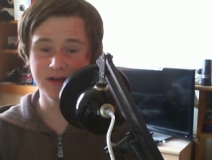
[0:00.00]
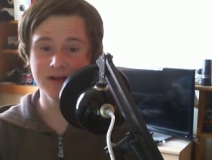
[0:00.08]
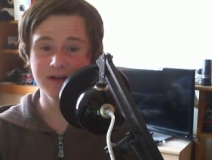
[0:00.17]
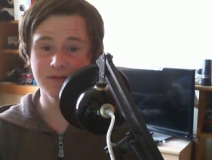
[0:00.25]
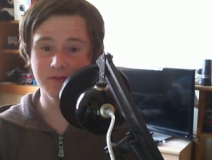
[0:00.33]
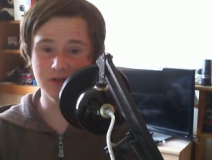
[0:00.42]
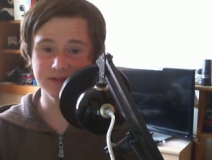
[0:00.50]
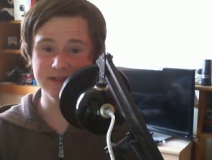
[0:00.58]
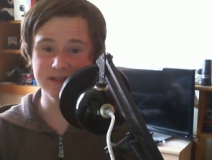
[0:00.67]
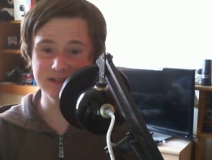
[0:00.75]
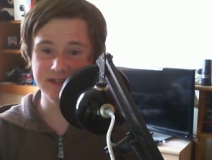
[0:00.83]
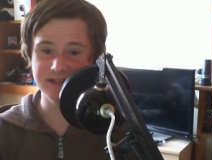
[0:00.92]
versus
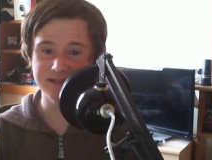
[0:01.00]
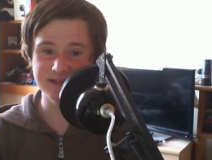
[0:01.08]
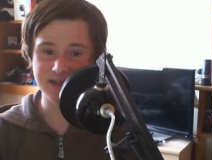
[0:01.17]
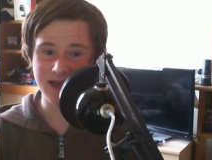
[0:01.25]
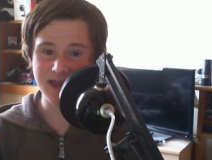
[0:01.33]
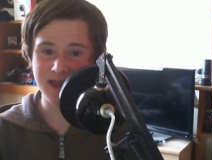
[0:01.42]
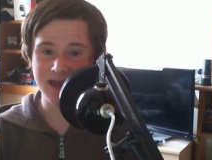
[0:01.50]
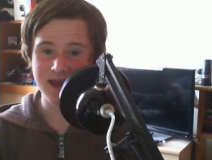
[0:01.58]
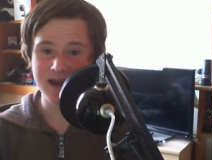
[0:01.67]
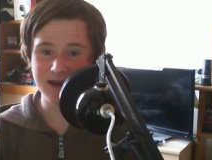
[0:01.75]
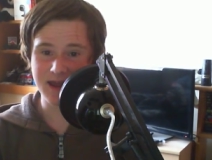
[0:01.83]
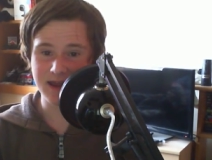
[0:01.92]
Shinsuke
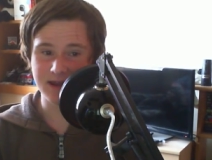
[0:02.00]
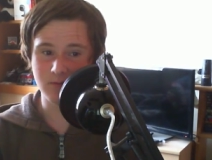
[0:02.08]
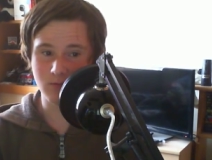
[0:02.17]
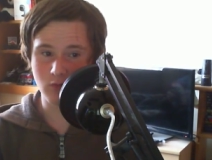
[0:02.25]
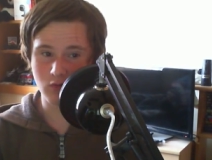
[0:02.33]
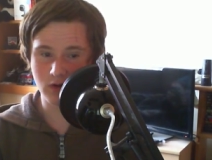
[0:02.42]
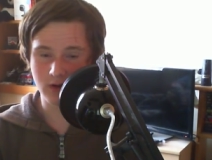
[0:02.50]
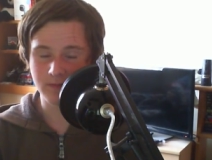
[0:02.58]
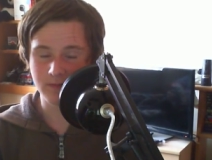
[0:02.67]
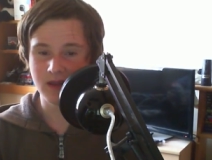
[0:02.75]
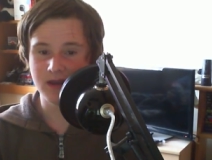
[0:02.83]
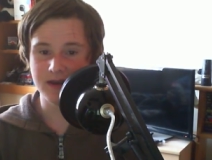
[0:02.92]
Nakamura.
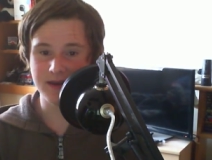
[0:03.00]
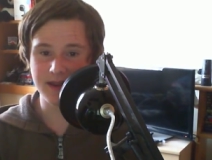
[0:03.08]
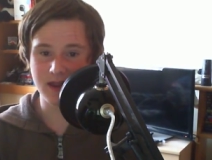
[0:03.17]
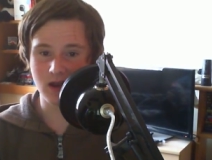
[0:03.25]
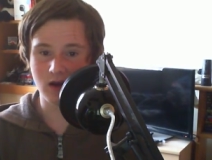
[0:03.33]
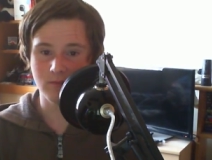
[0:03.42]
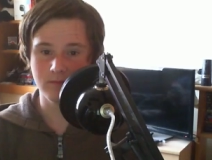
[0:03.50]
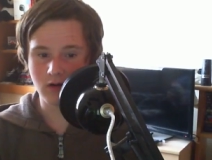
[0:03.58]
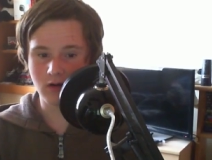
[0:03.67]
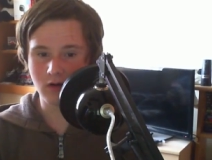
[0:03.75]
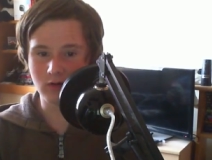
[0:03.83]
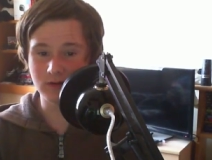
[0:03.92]
Now,
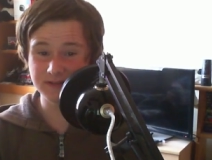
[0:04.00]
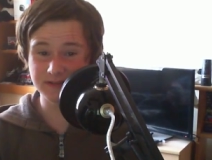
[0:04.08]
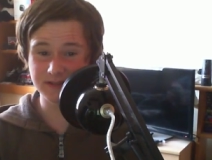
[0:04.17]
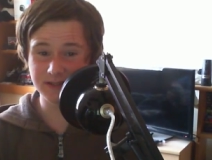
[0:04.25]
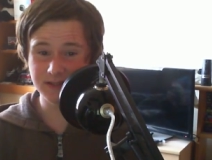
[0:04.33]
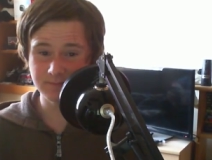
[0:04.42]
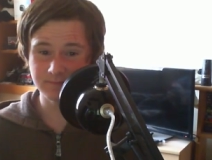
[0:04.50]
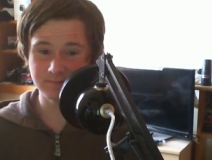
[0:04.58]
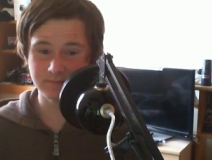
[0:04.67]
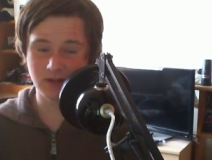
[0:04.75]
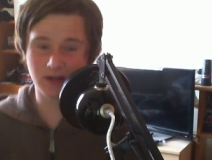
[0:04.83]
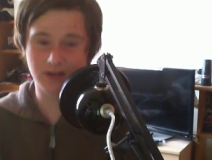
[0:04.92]
honestly,
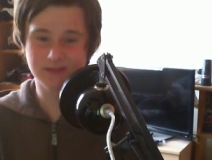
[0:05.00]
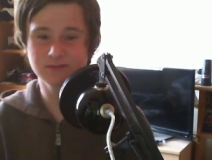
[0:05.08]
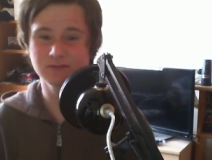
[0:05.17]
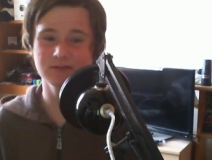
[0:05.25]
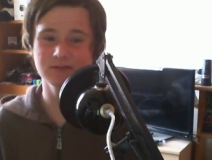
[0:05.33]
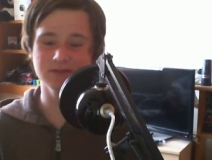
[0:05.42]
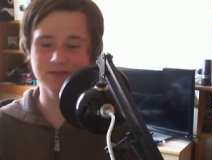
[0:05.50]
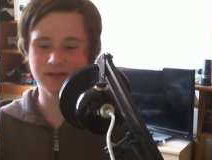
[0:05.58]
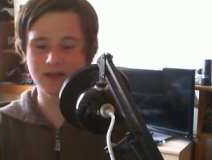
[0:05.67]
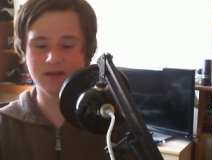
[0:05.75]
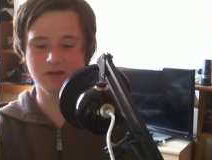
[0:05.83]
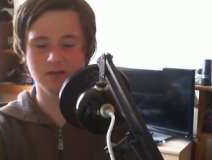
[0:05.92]
I sort of,
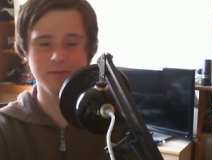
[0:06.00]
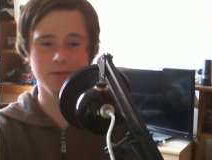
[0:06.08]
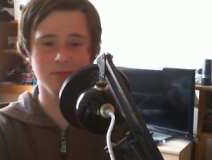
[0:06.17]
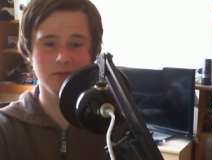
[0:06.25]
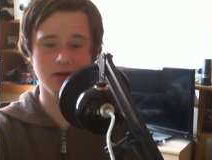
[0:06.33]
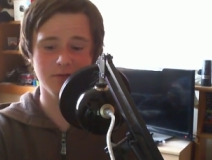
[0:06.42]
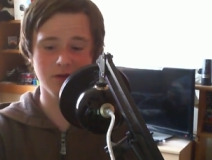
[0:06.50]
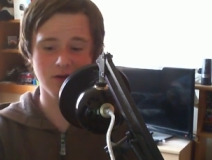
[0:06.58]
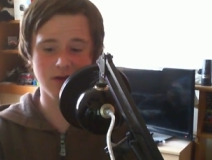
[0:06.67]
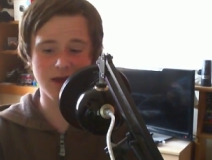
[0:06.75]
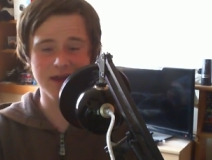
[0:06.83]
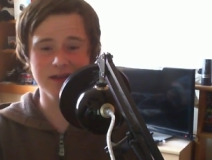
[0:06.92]
yeah, a lot of people have, you
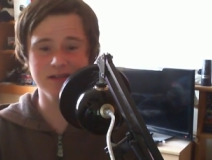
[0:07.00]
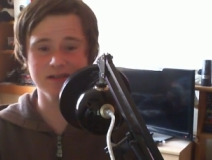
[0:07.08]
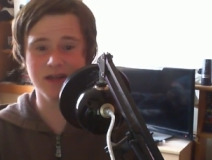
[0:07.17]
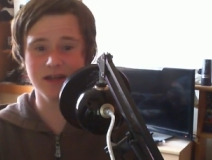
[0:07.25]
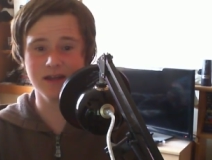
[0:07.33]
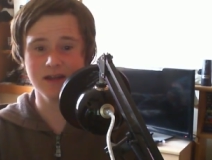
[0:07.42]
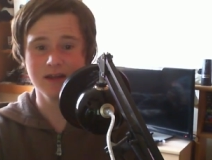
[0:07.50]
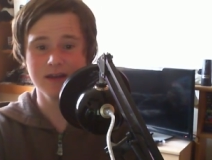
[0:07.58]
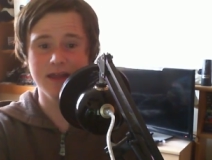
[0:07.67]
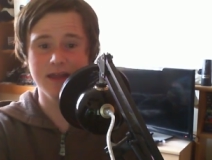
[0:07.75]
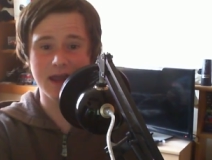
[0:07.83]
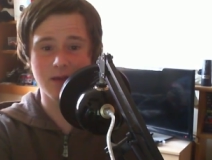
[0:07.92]
know, AJ,
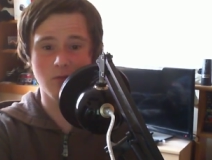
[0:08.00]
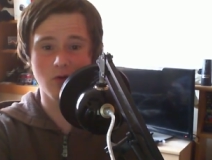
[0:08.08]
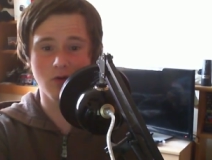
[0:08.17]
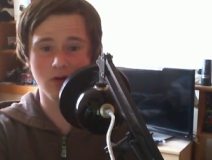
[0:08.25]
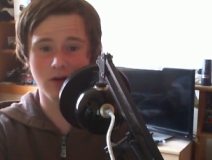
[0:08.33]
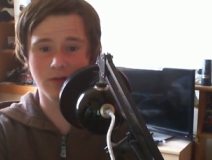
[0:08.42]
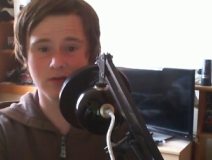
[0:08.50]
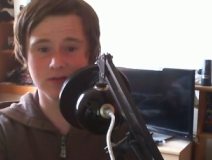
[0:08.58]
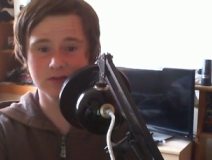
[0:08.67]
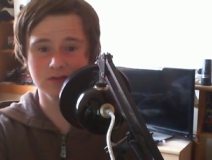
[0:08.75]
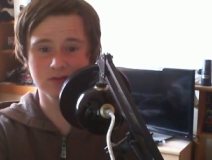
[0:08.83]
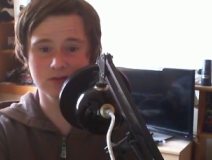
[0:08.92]
Nakamura, those
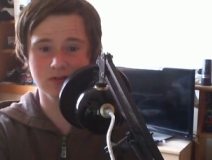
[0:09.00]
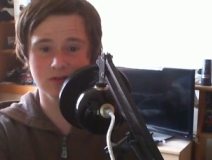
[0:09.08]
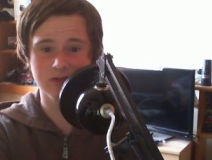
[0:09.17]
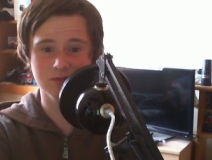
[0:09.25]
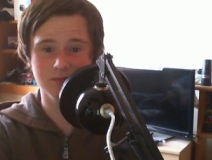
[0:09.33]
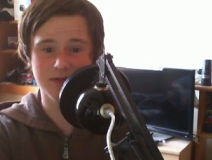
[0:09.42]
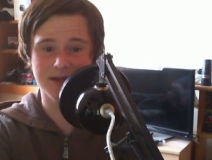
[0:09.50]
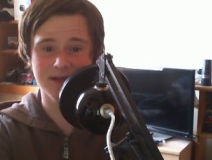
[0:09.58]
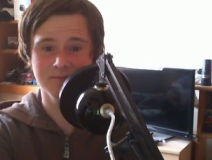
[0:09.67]
sorts of guys winning.